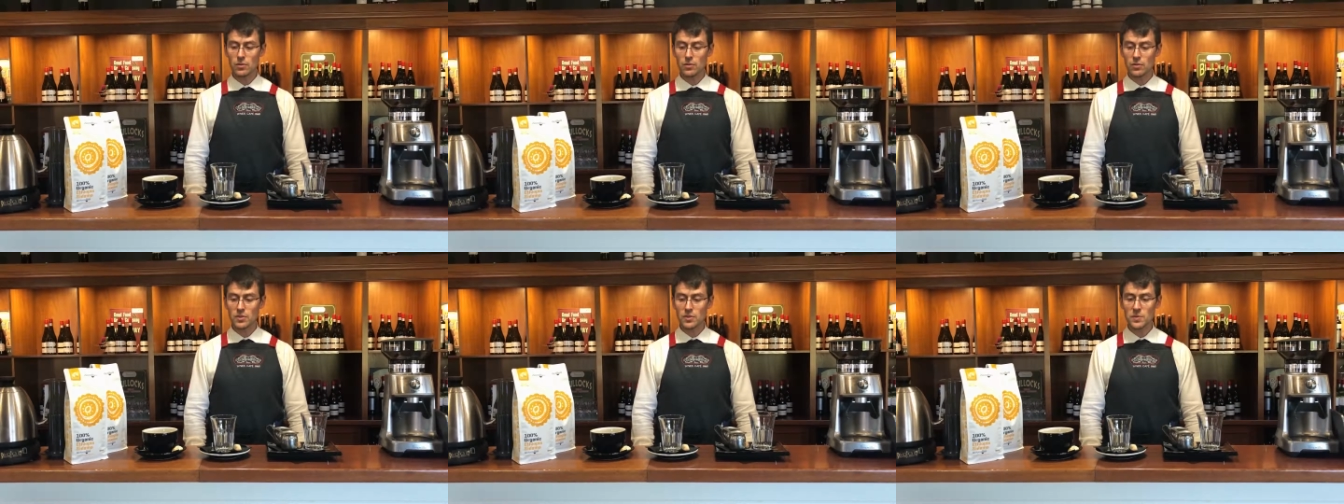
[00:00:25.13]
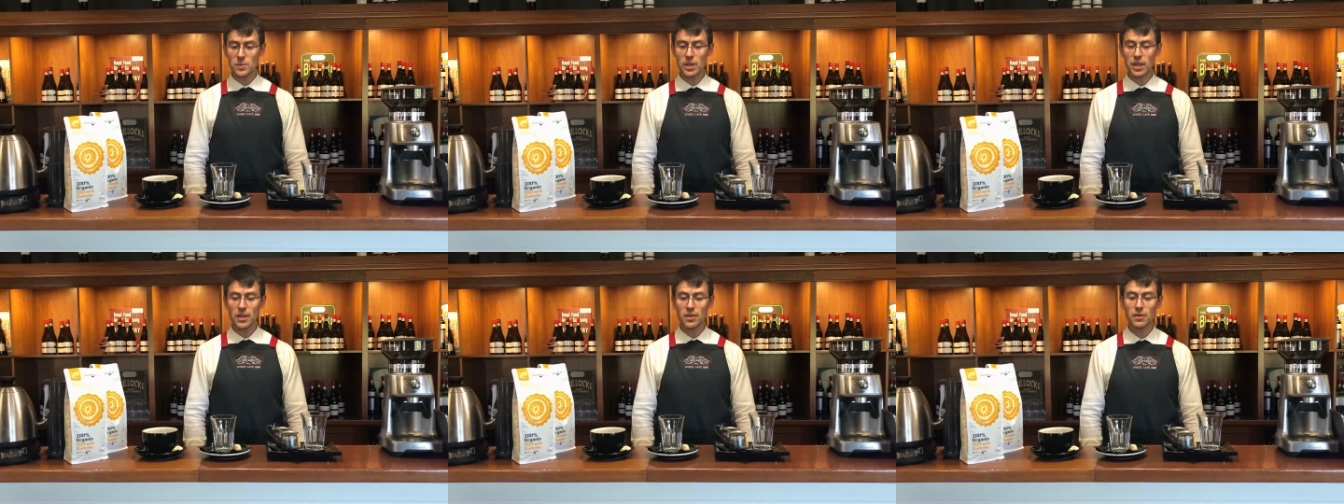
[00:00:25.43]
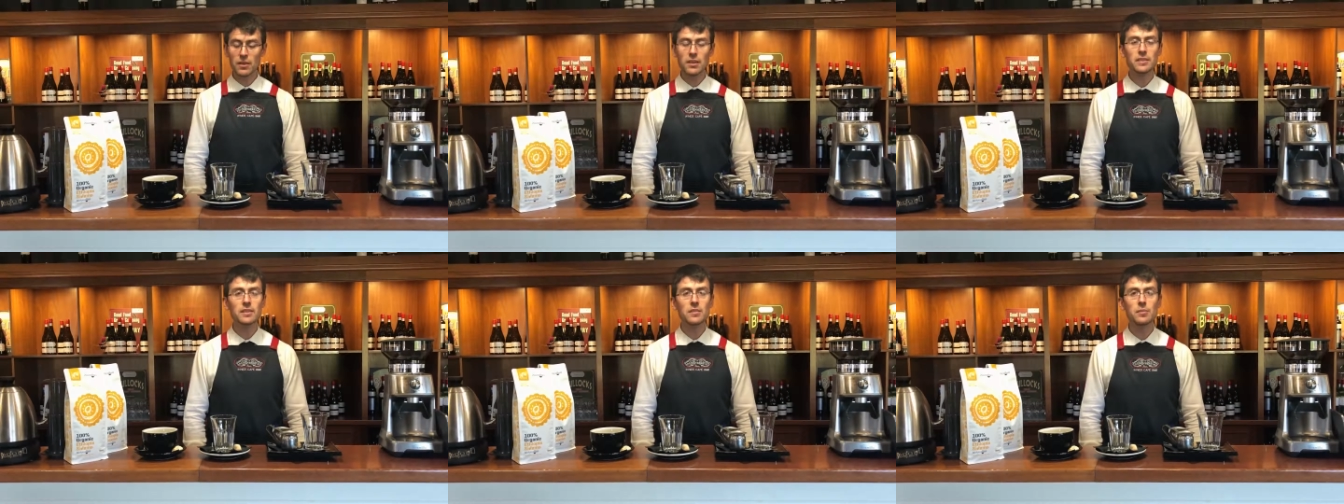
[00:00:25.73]
explain
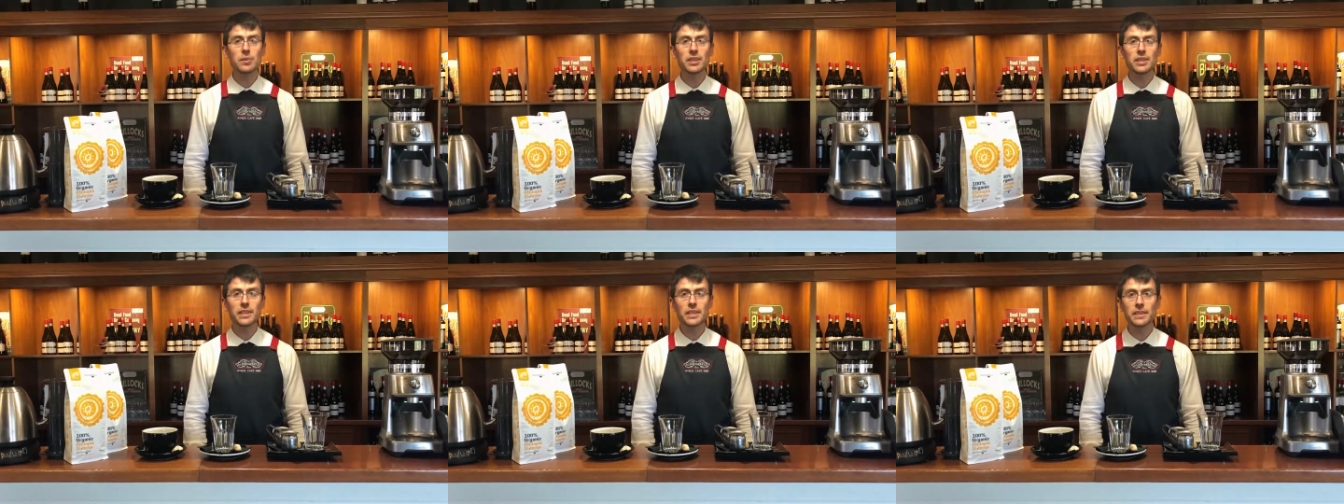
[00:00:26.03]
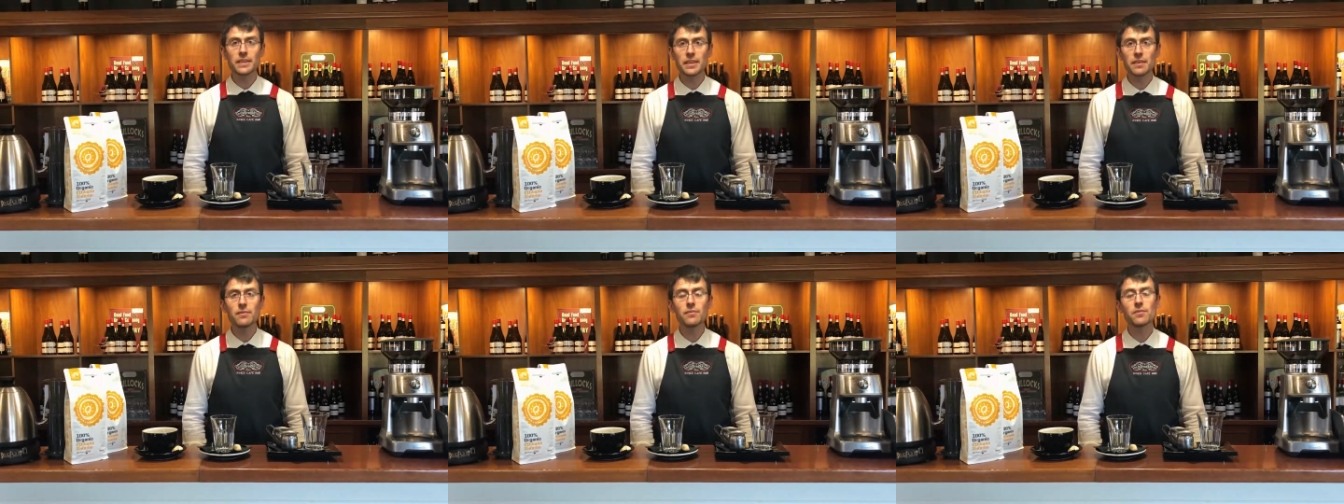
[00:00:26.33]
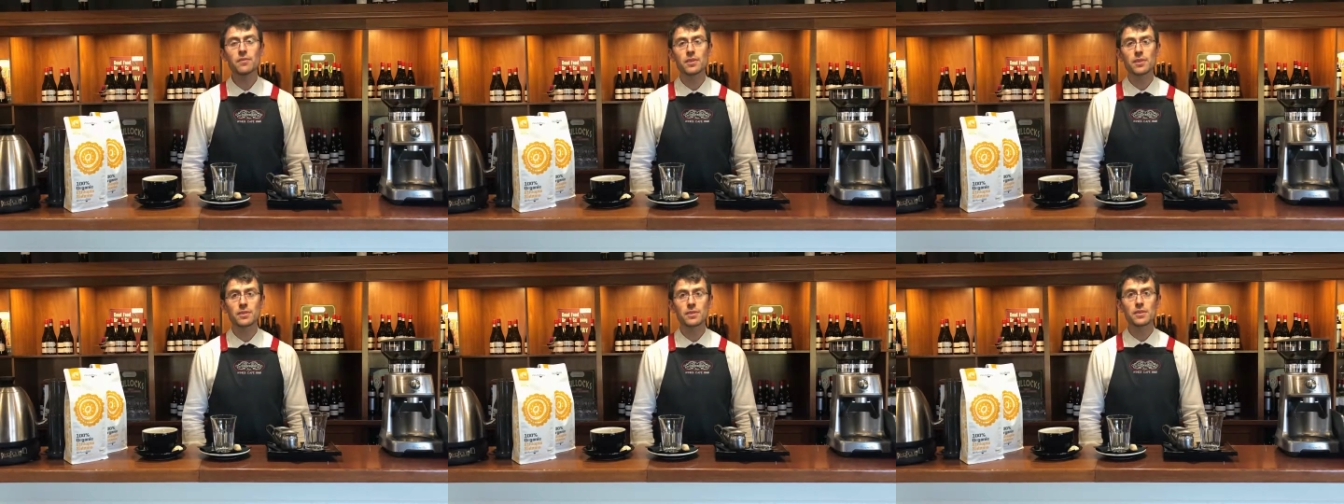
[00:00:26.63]
a little bit the
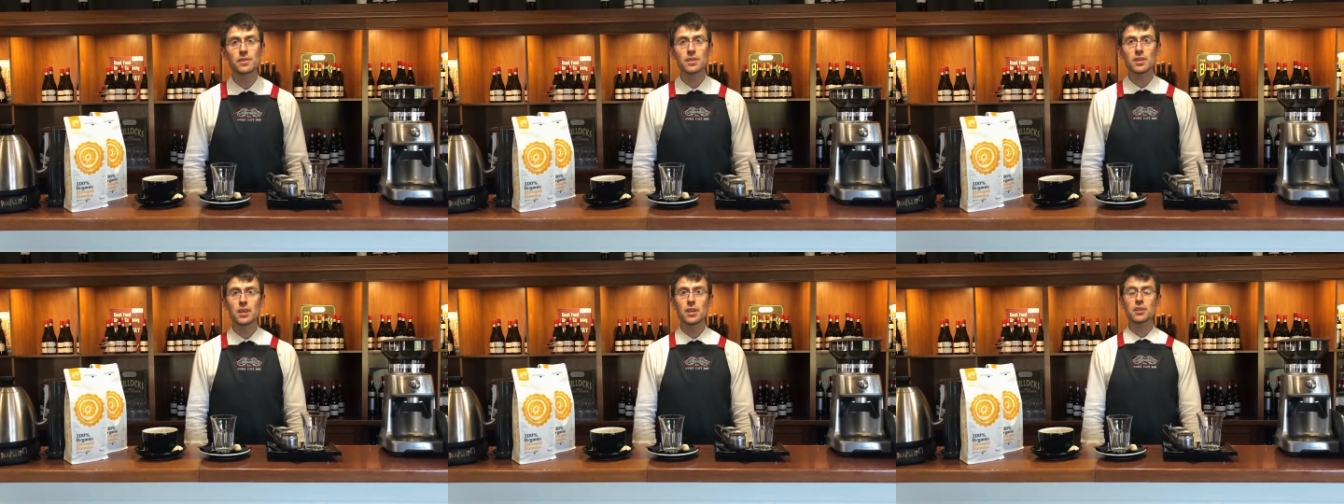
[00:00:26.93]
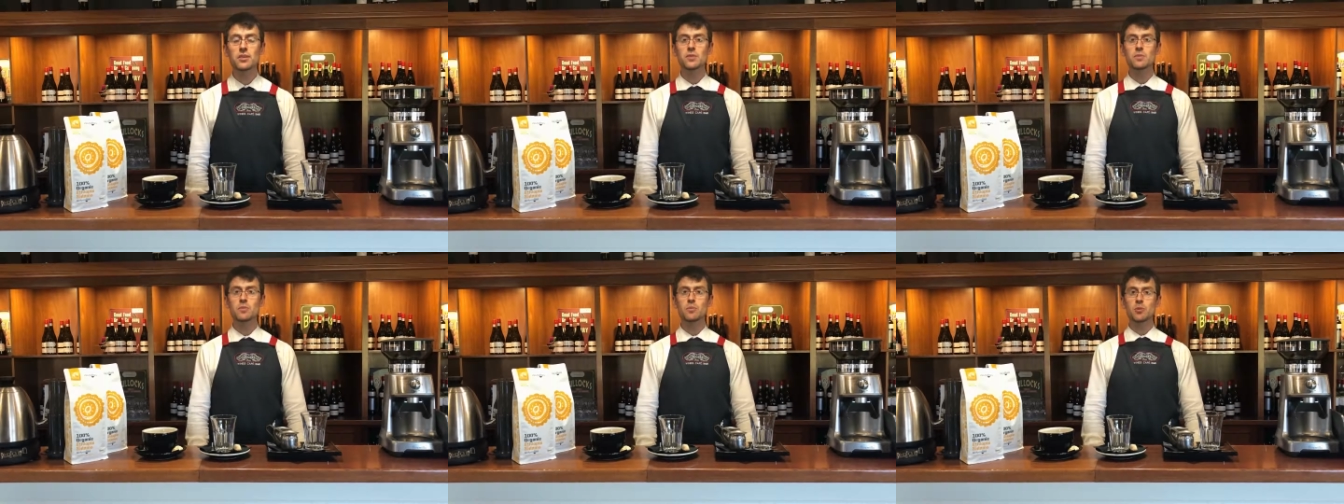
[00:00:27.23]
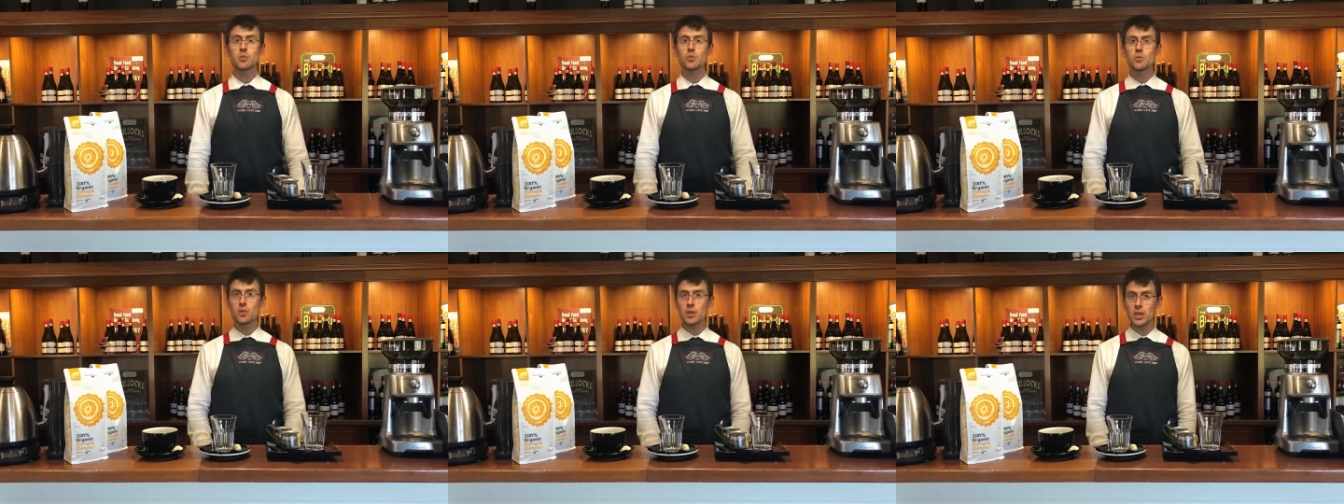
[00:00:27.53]
differences
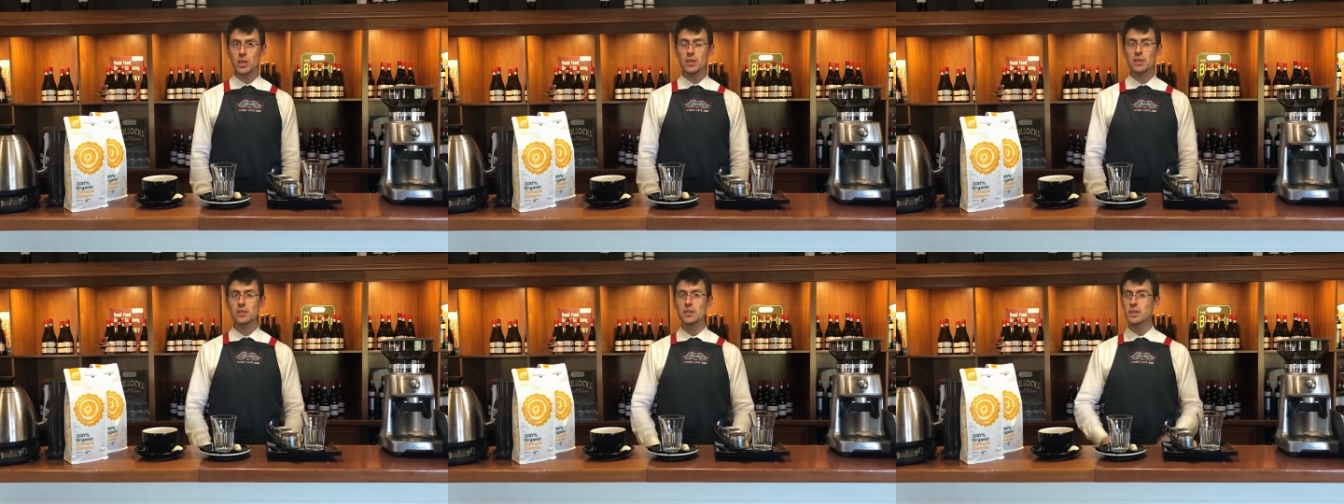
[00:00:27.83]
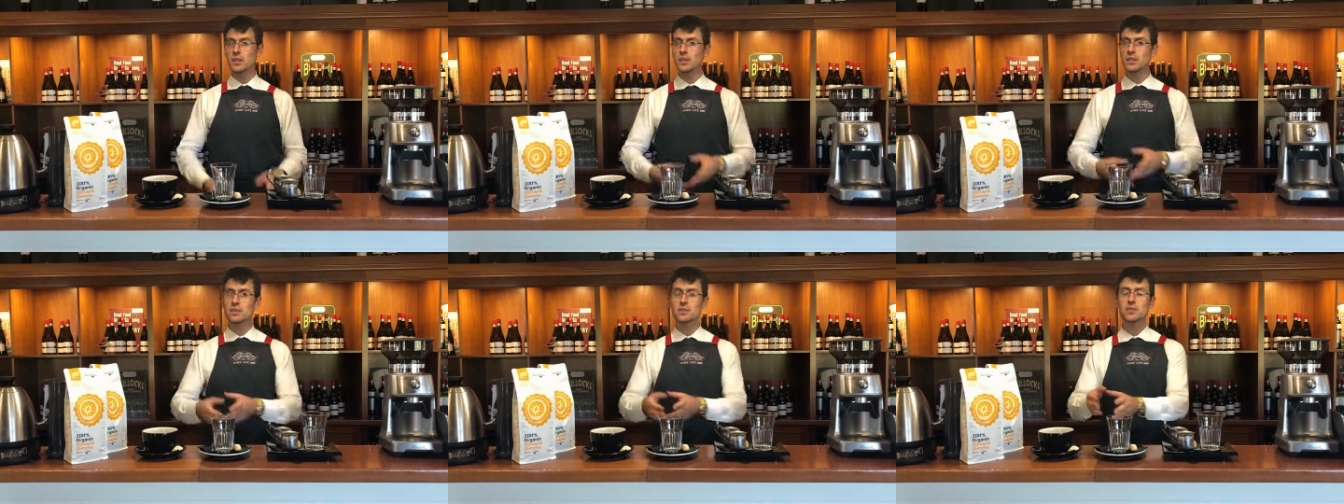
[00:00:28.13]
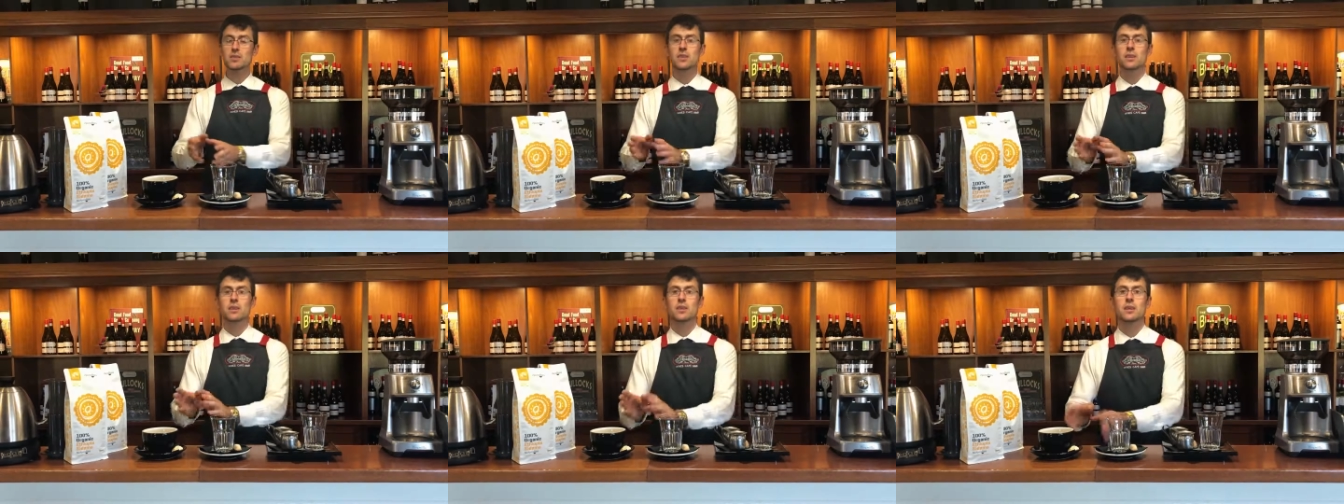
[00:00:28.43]
between these